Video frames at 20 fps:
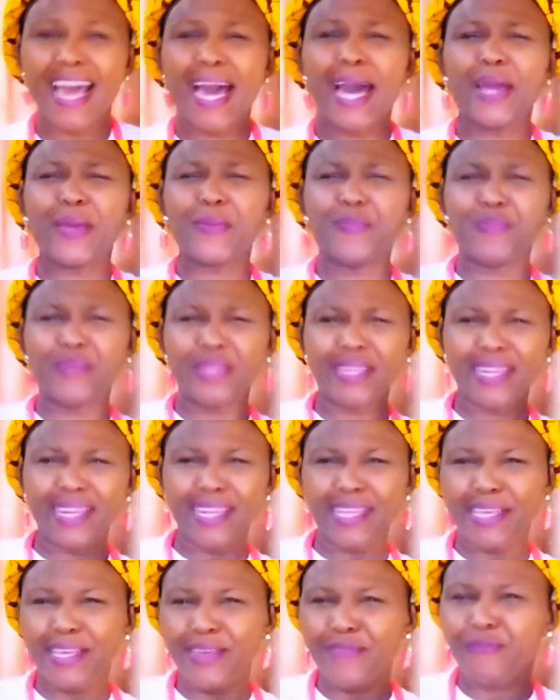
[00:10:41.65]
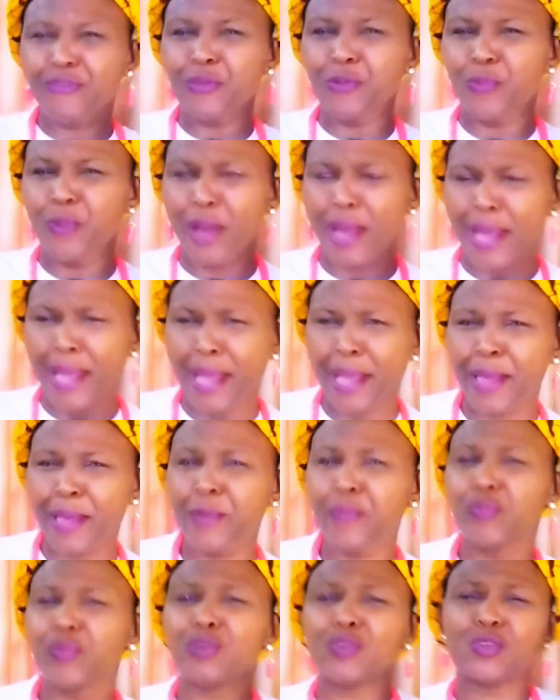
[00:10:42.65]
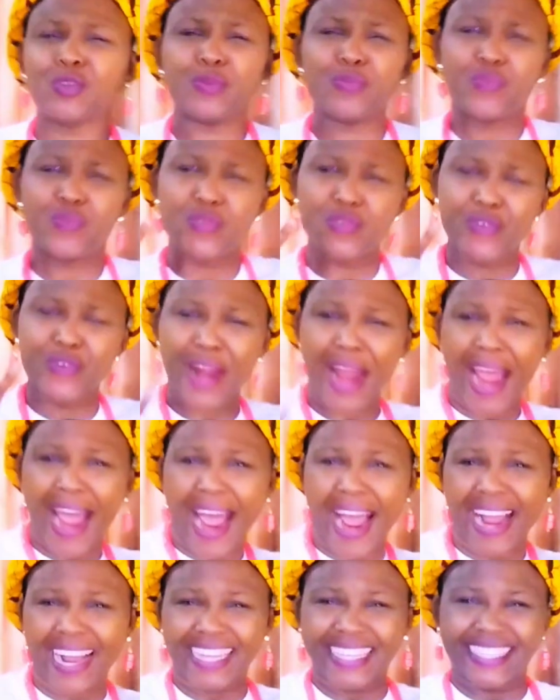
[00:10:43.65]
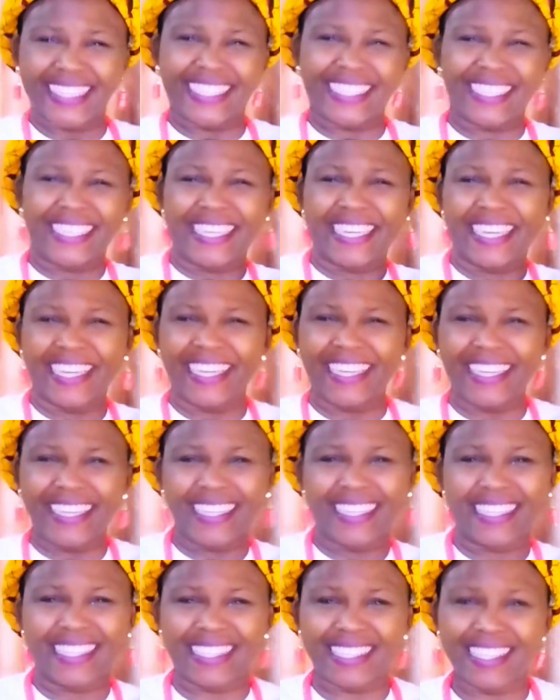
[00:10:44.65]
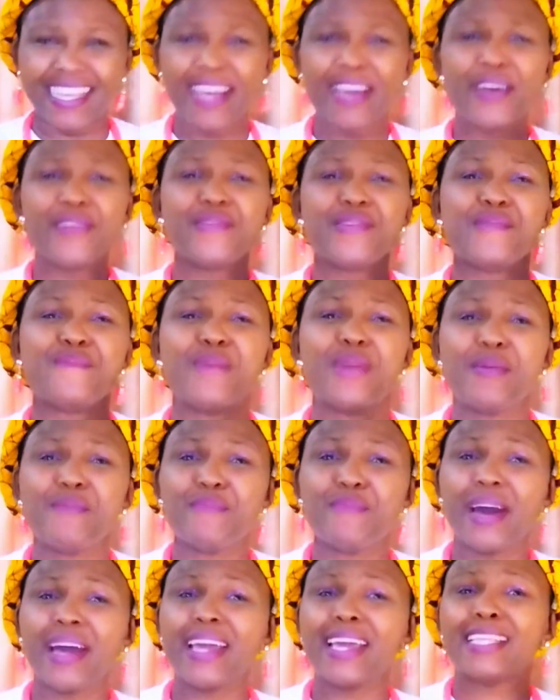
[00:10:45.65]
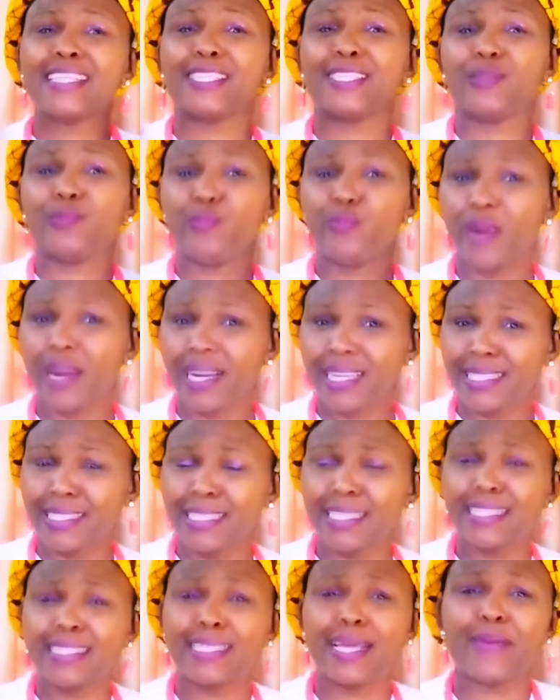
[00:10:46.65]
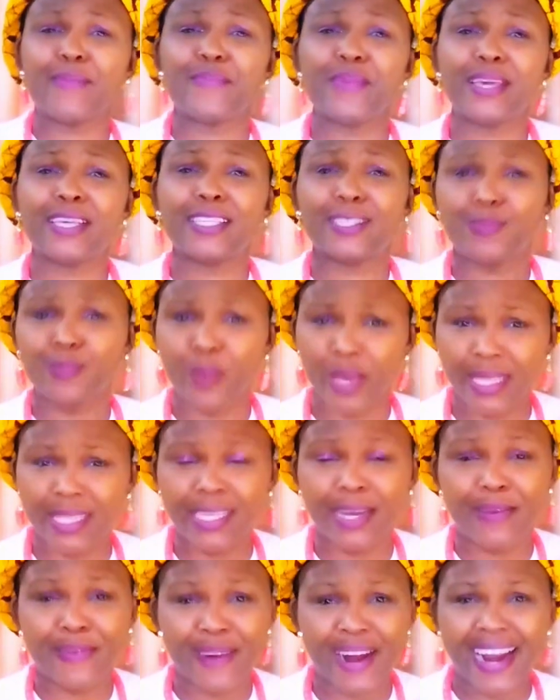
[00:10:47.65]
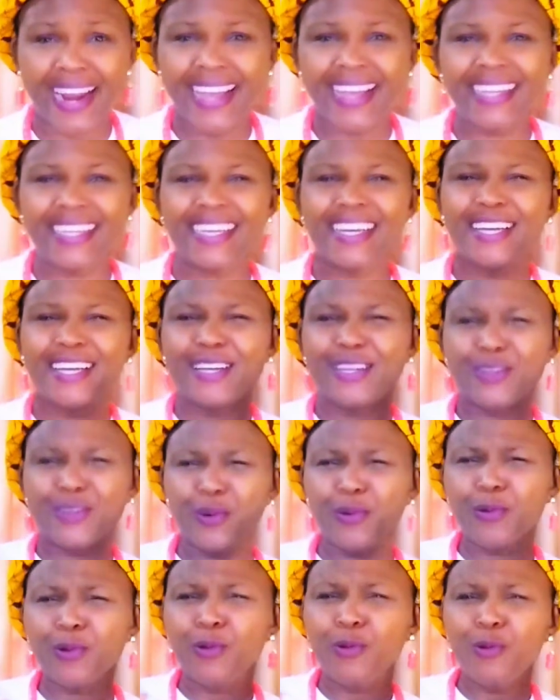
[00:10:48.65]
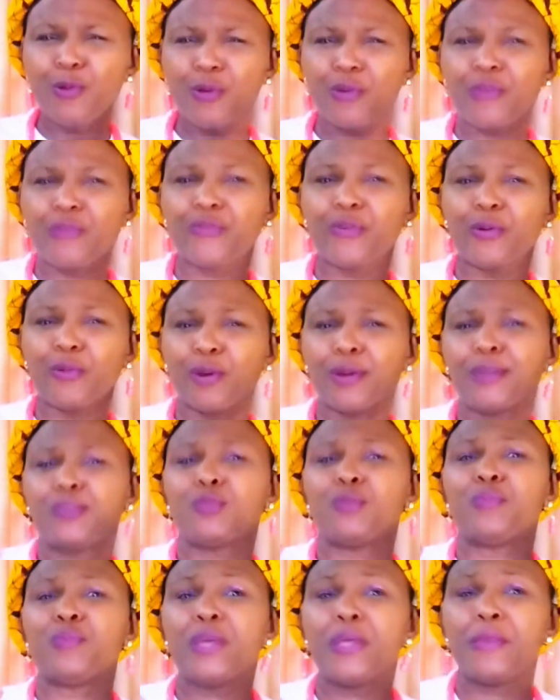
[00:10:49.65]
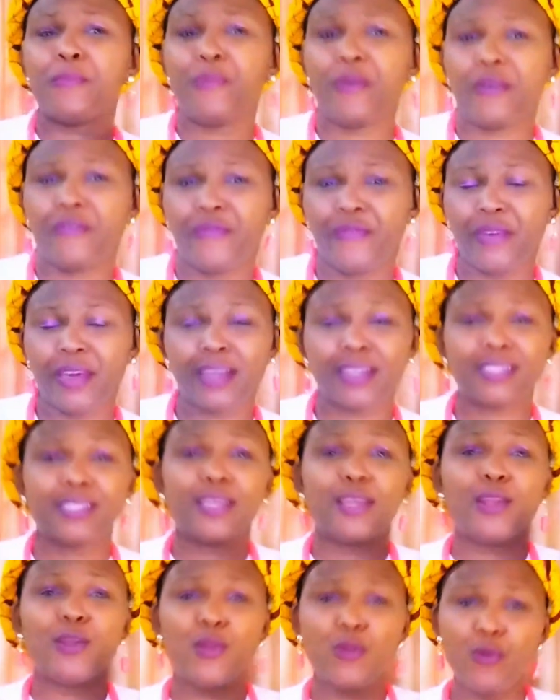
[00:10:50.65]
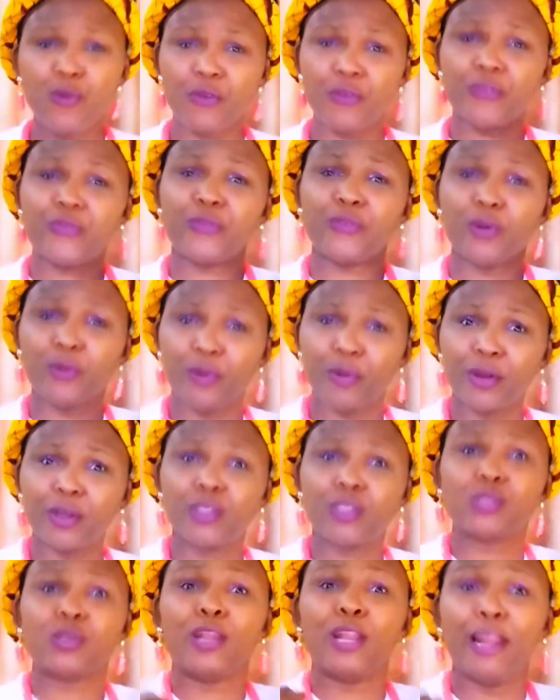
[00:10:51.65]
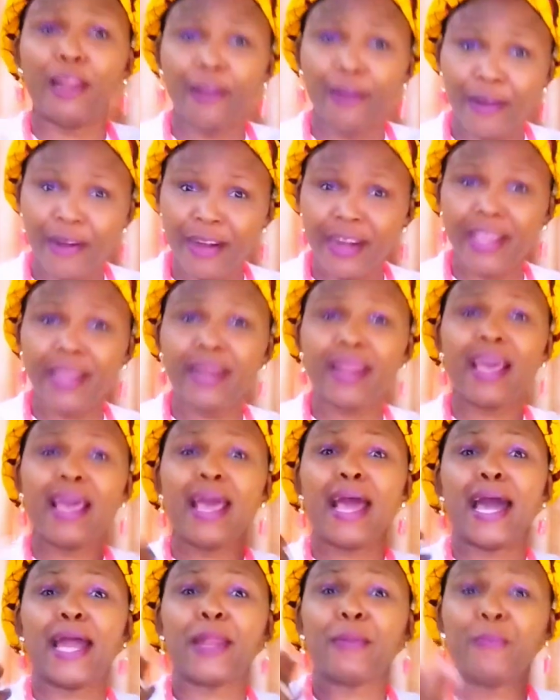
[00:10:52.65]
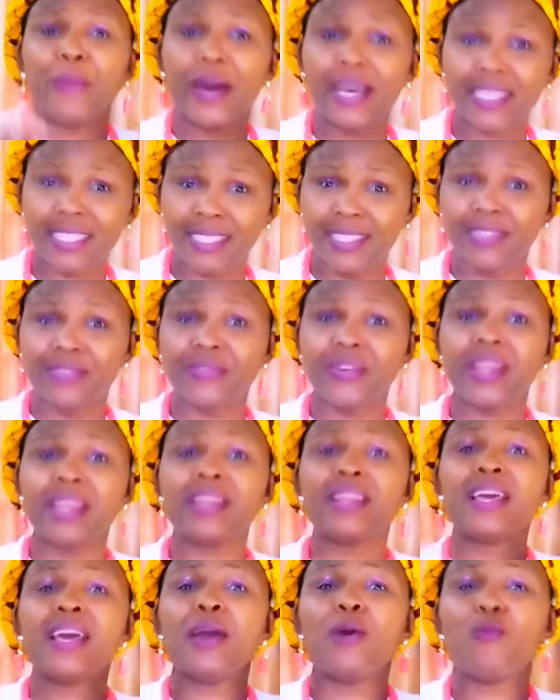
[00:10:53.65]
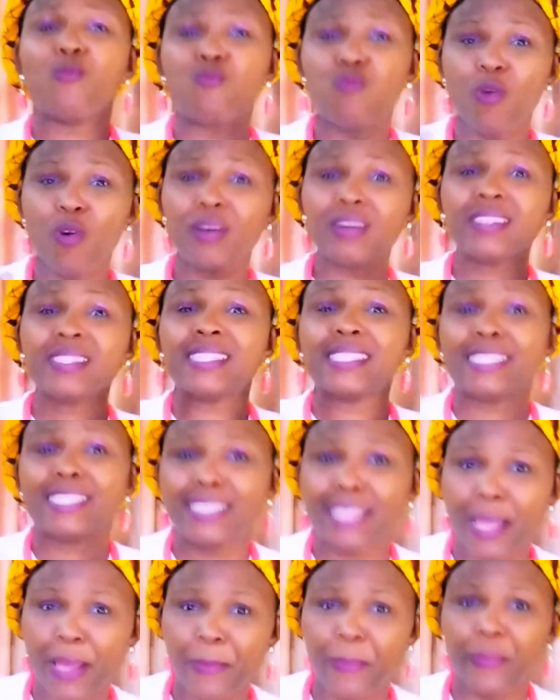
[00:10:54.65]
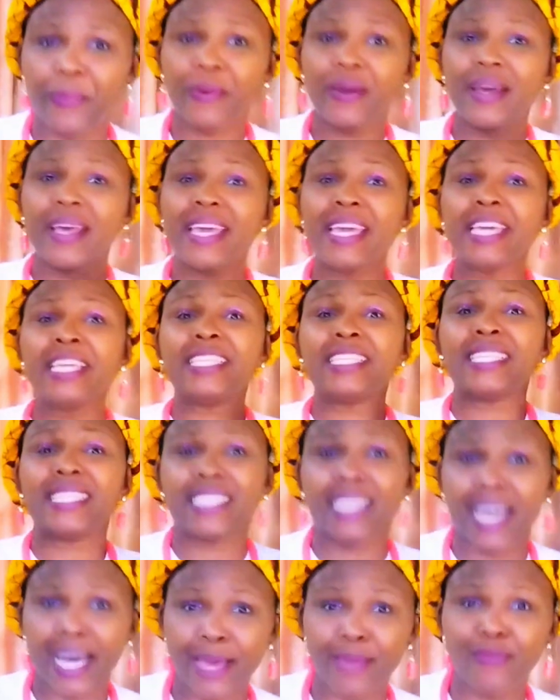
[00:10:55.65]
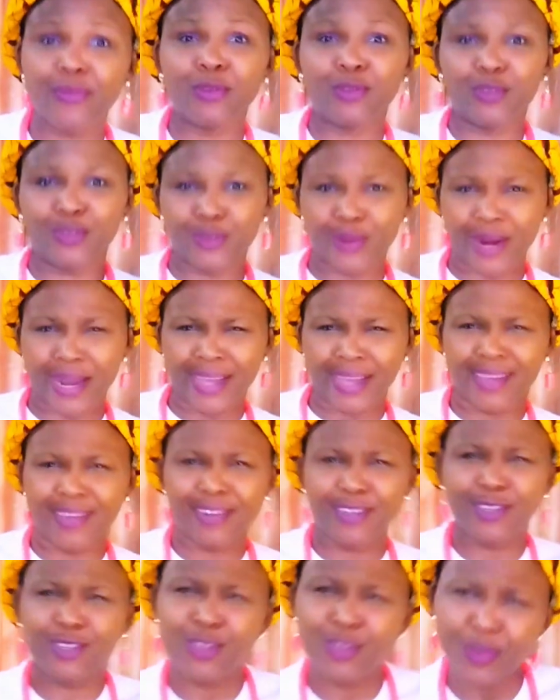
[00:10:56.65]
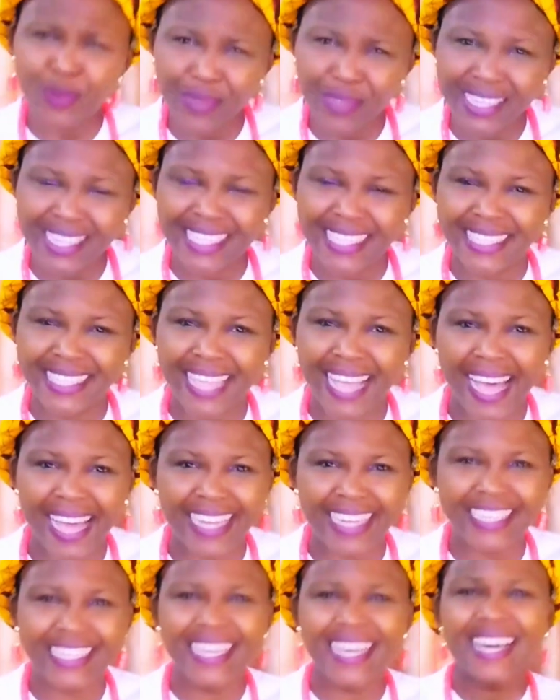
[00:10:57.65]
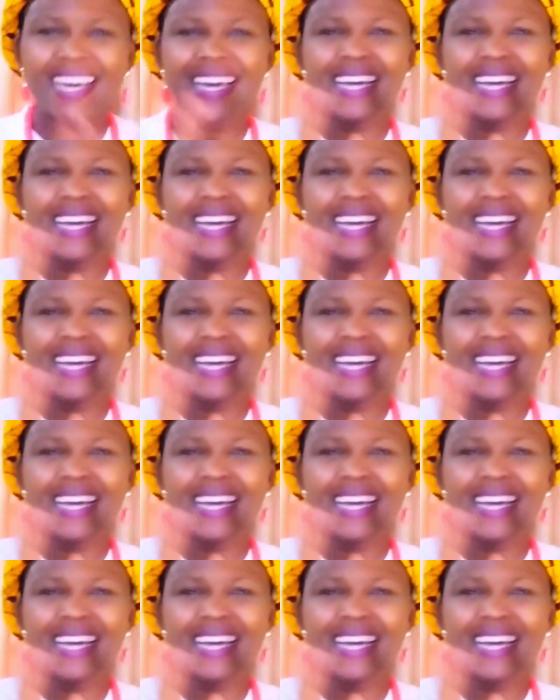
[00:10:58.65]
I believe you were able to practice. Remember, it is practice that makes better, right? Don't look forward to being perfect. Look forward to learning and mastering one step each time you try. Do you understand?